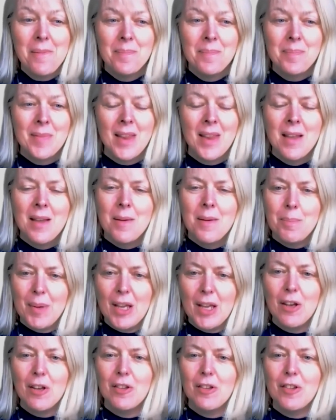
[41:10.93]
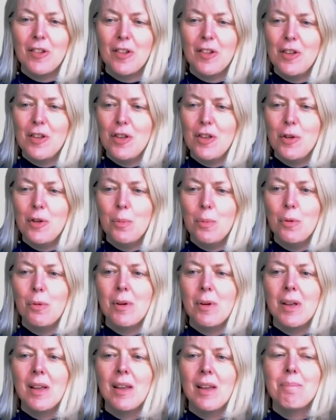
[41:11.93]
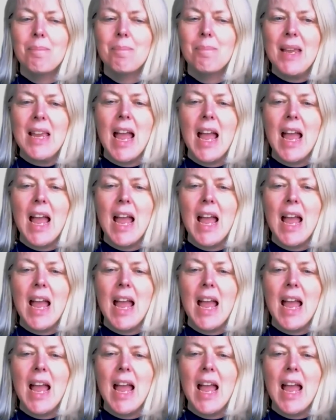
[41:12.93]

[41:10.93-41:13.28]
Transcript: because you will be able